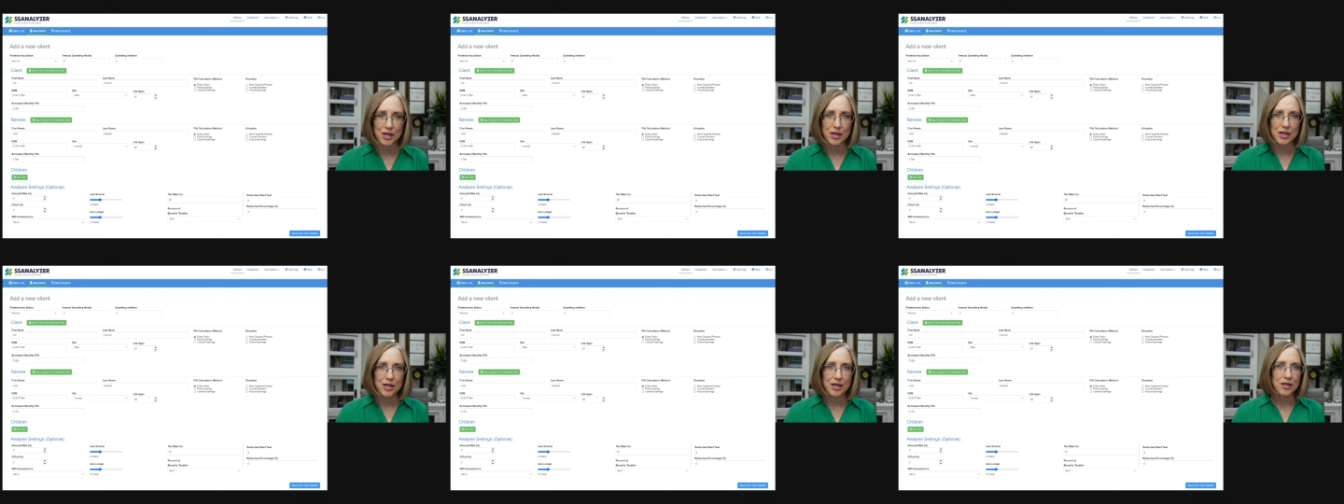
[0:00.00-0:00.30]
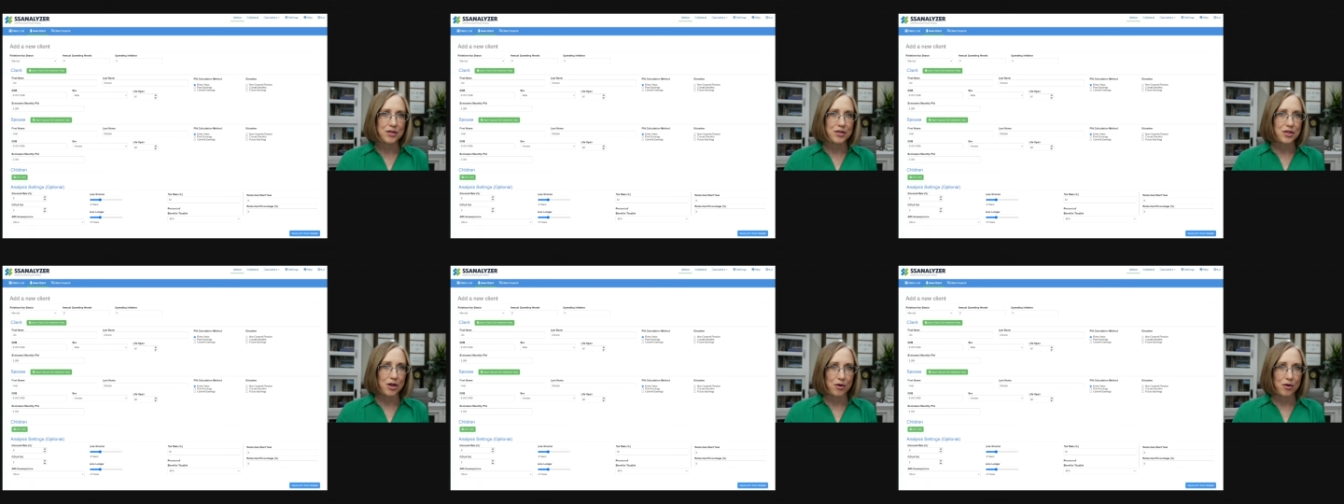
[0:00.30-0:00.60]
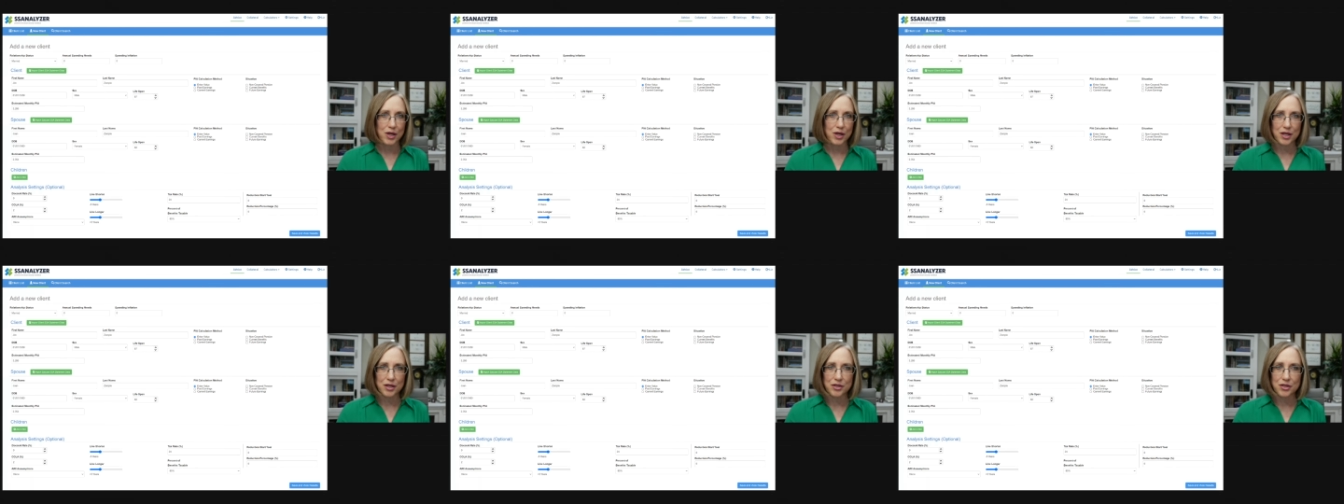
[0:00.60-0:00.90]
So
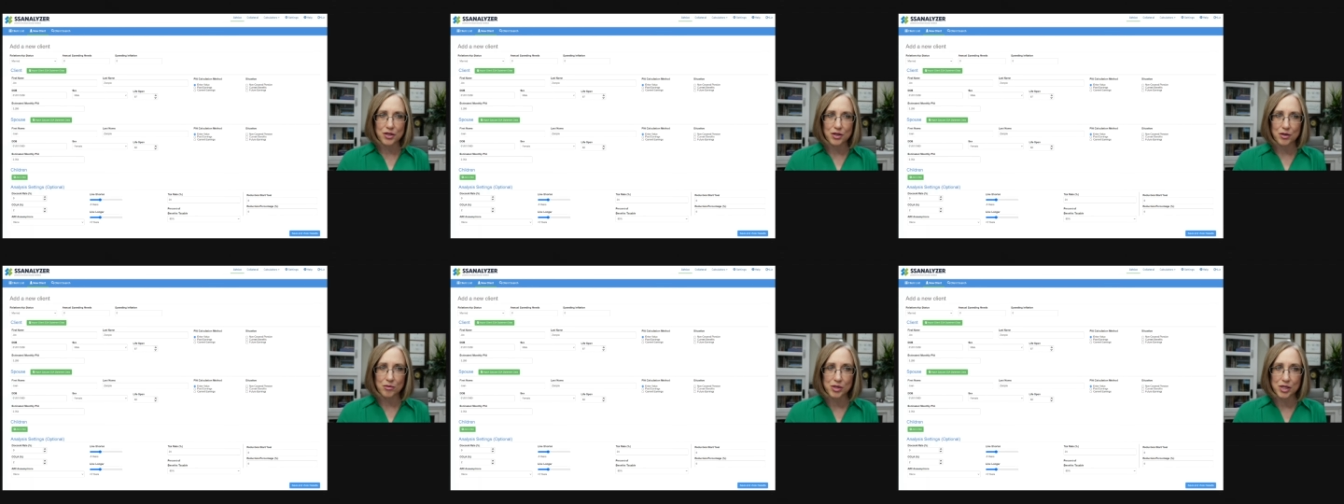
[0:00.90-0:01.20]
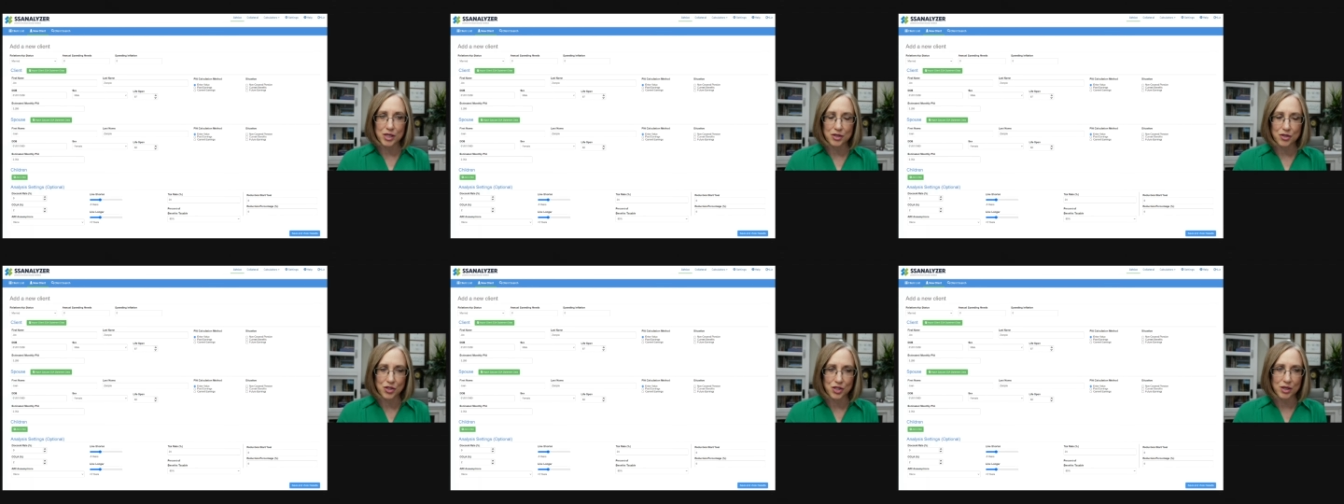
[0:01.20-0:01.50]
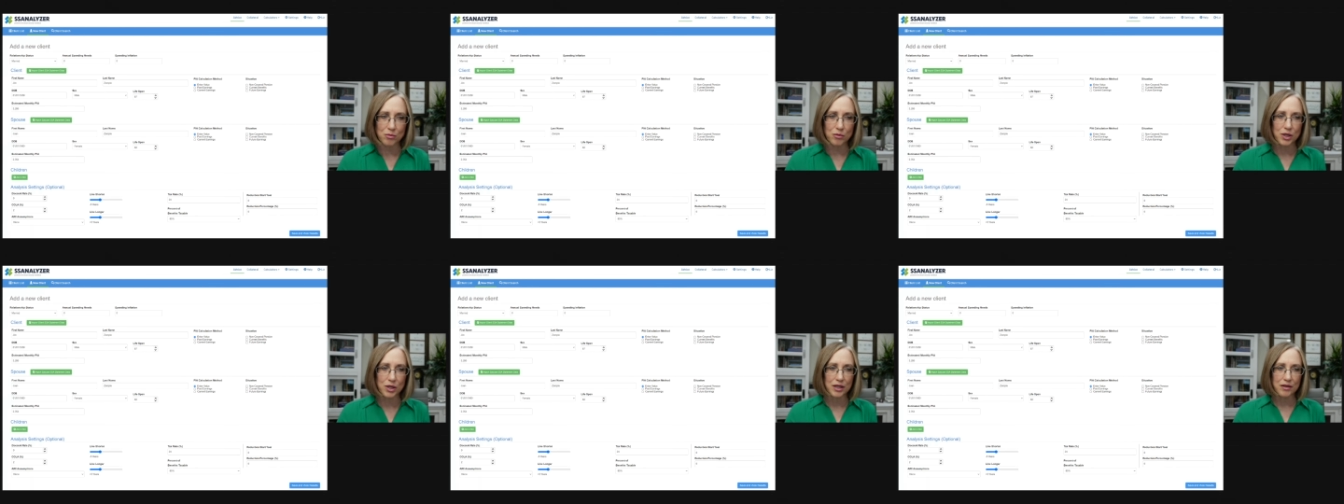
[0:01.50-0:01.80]
it assumes that
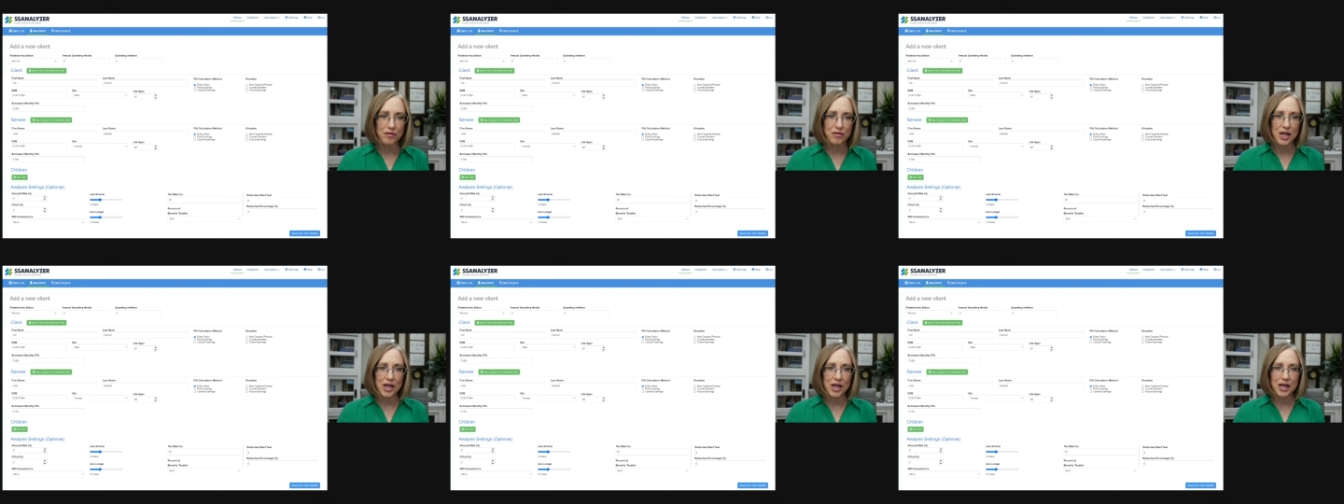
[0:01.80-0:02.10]
Jim will live to